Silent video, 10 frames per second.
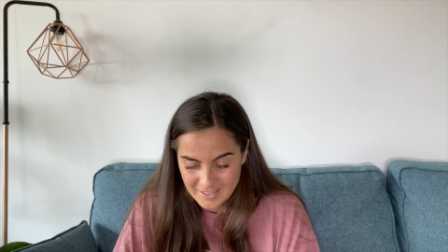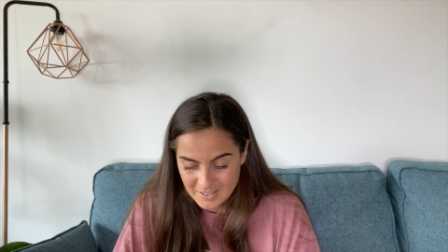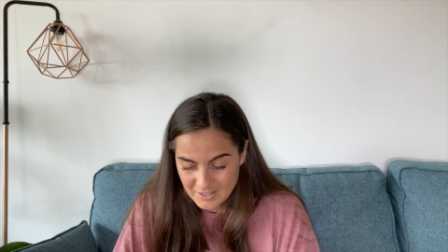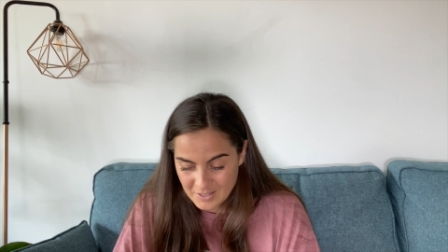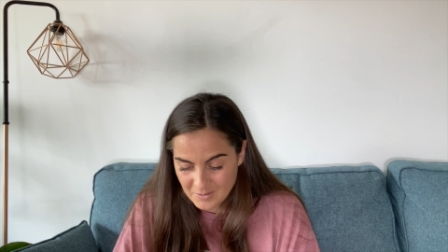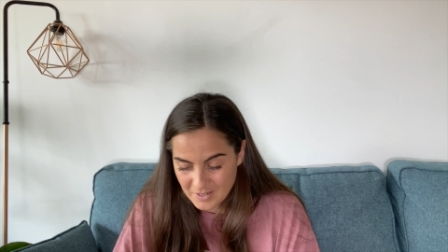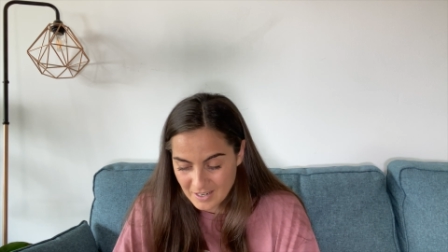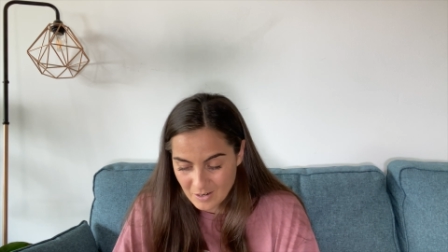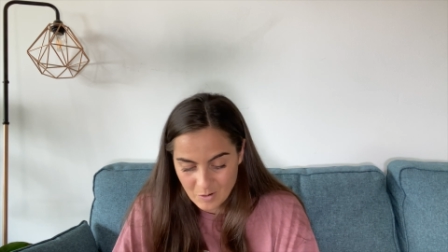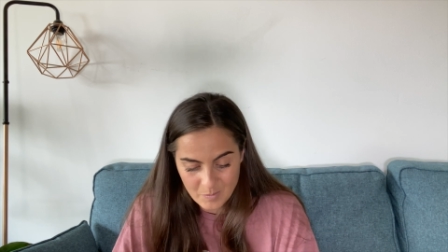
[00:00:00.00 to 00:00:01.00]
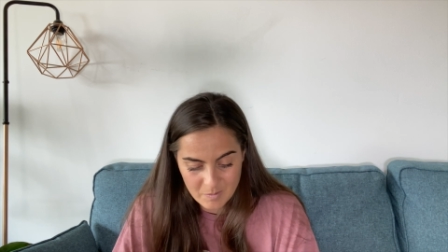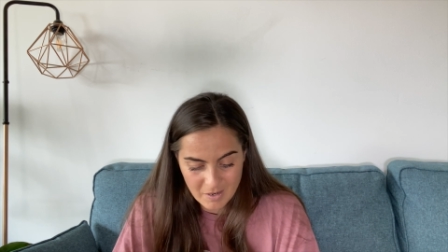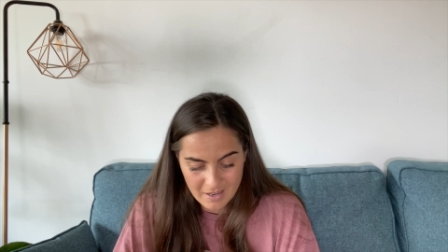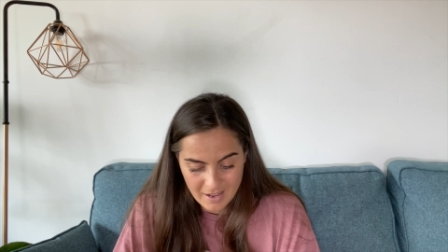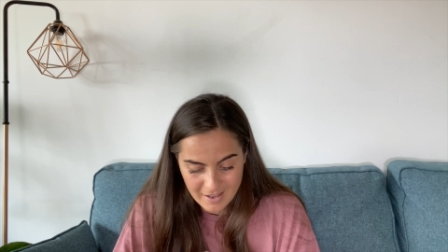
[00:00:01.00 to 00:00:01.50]
So when I opened
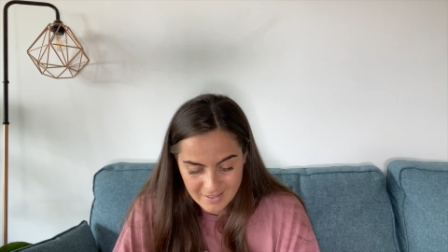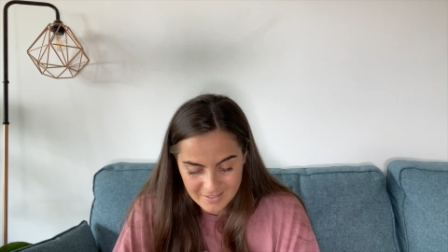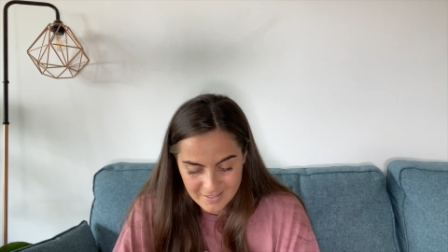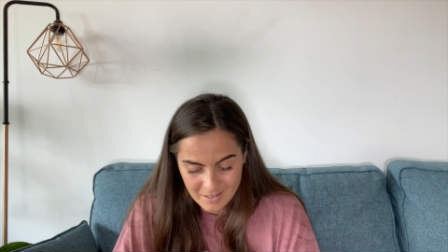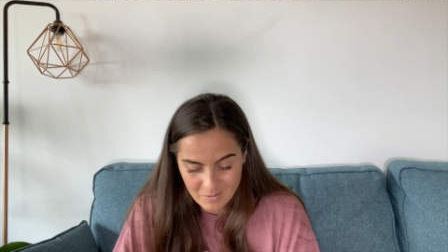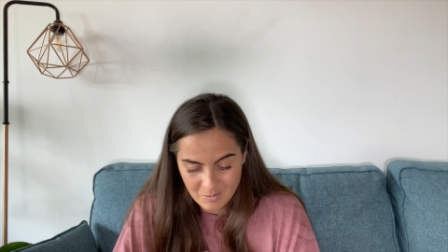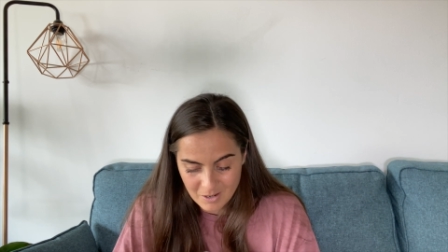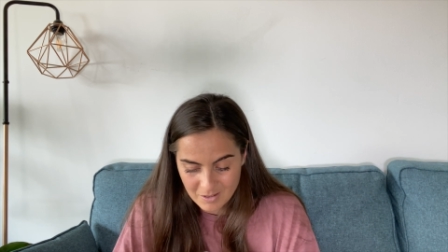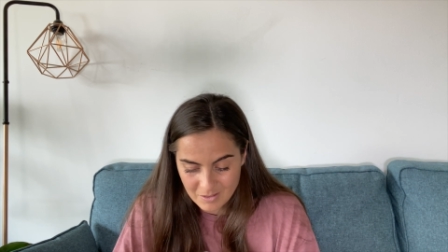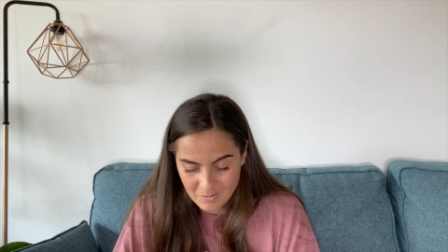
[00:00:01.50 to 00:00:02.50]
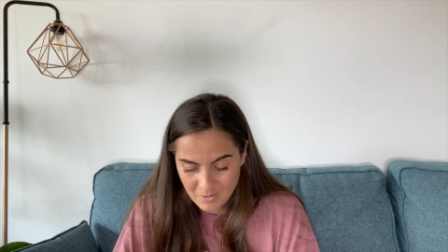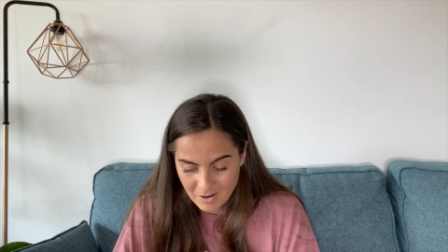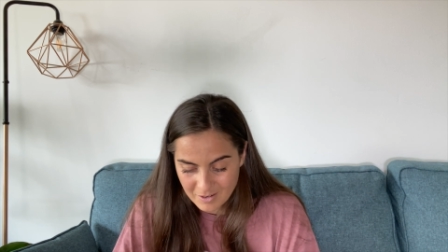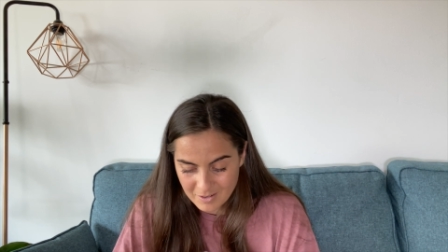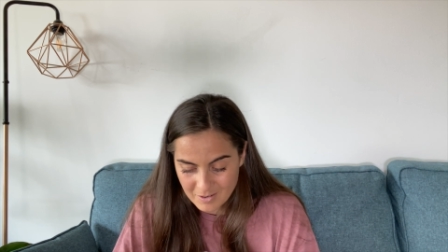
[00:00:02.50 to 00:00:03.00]
my eyes, I walked the
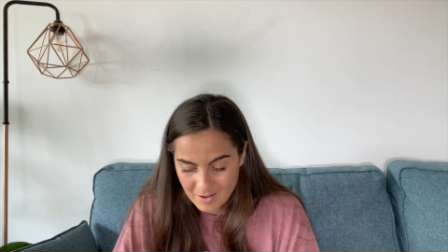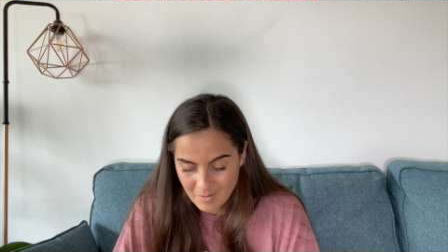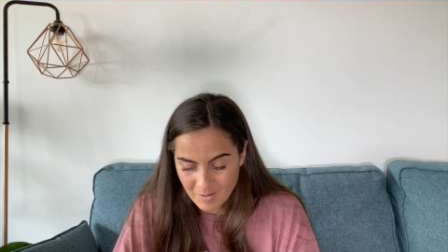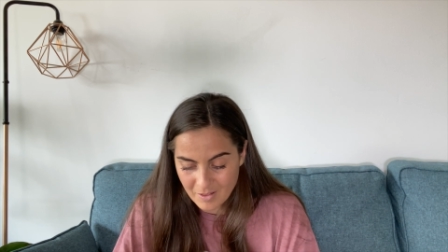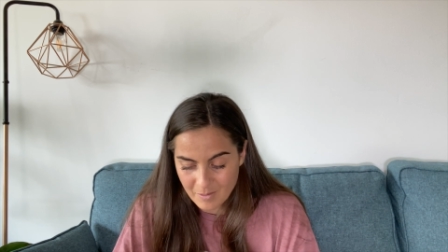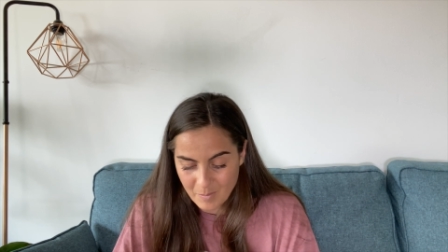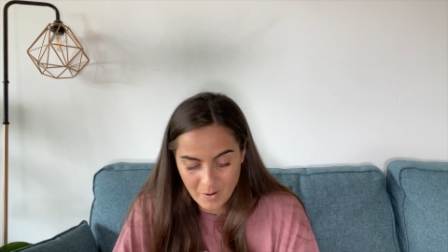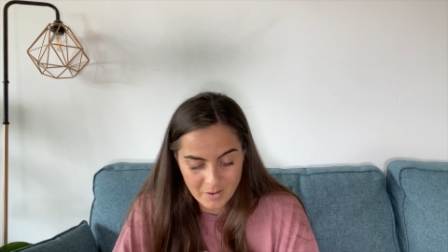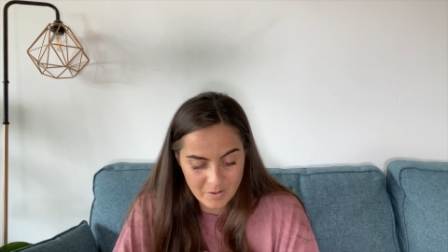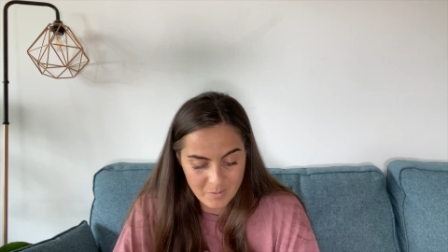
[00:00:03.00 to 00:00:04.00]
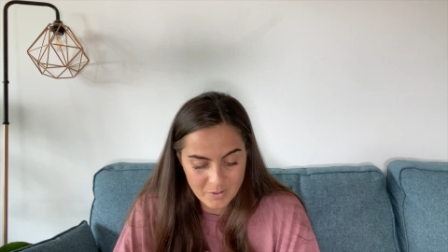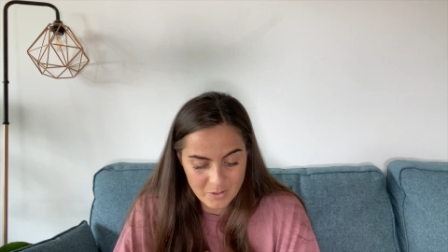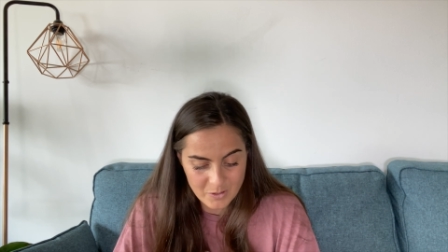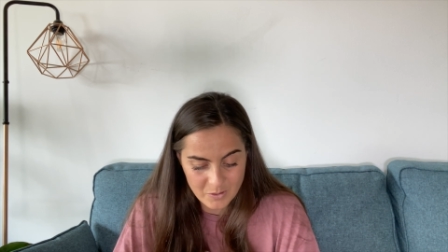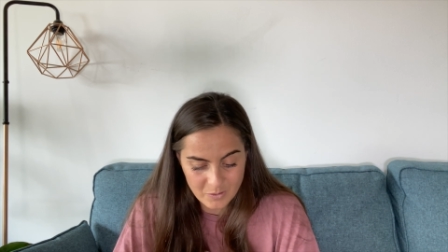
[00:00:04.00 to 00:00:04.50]
walk while the body would
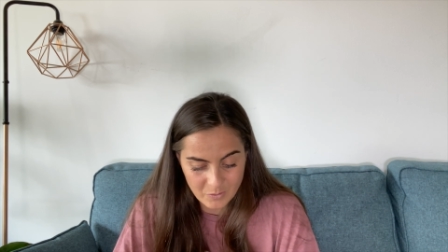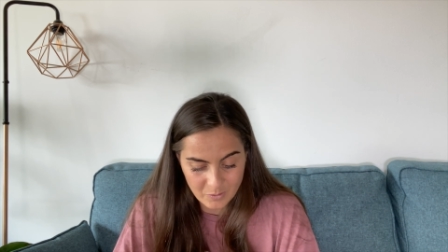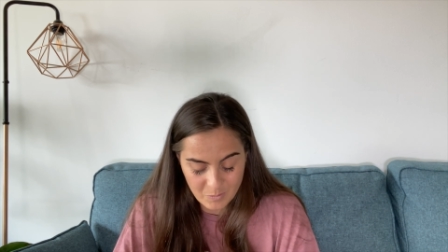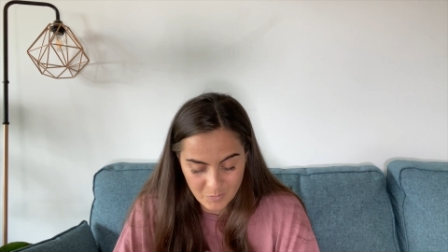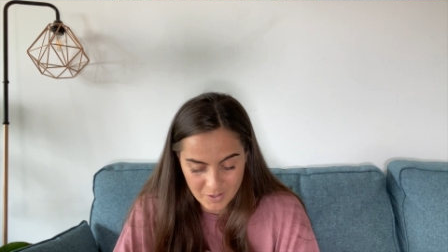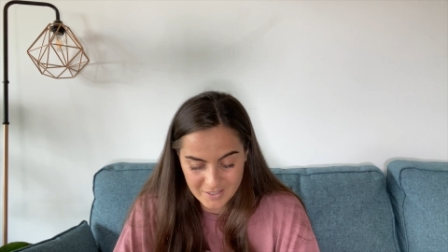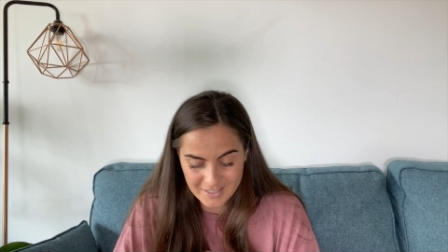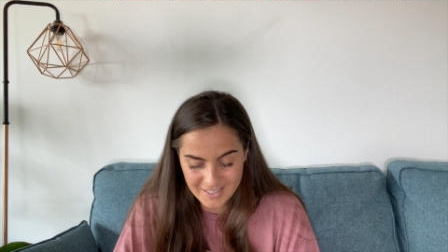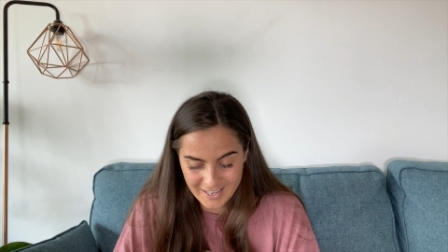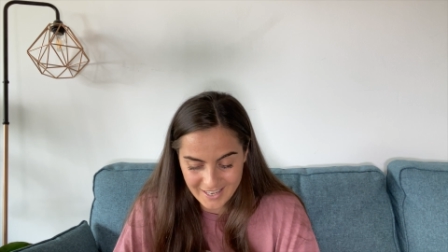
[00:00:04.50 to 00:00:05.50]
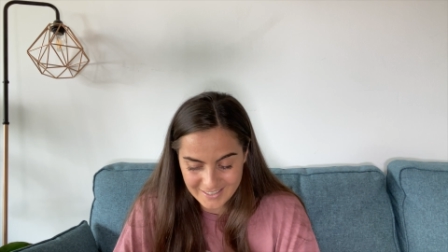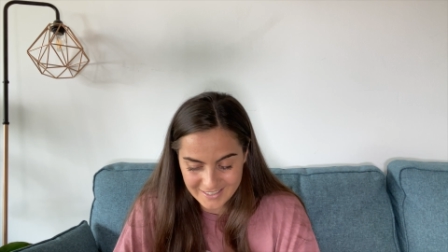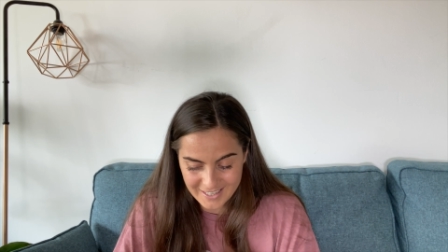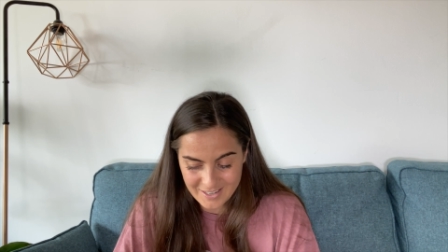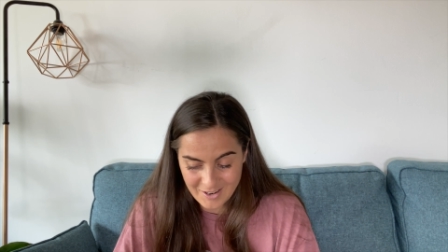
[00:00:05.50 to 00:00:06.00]
shoot from one to eight
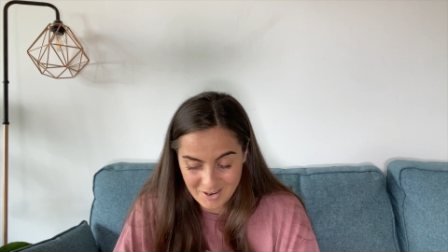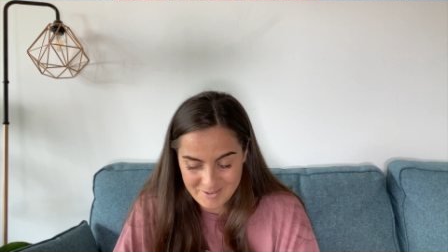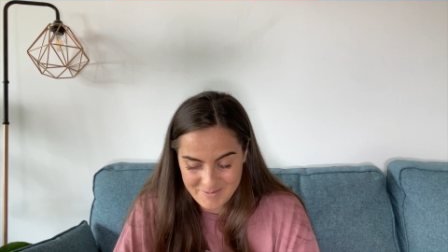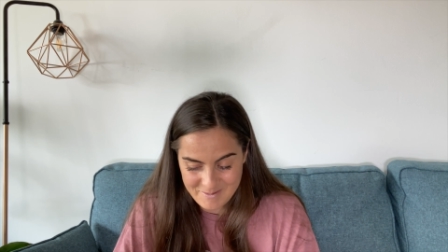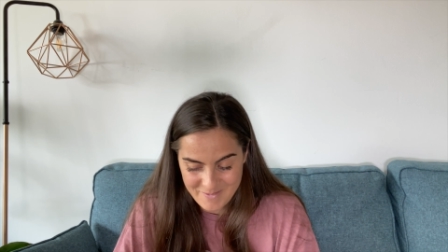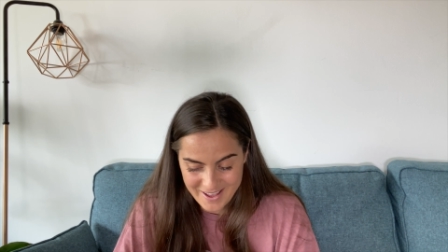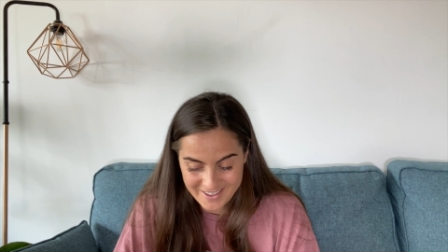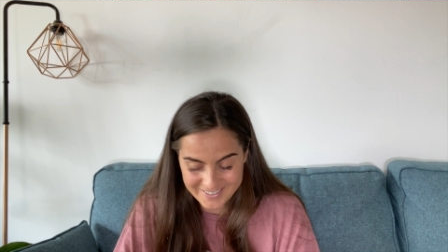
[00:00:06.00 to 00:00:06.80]
and knock me back.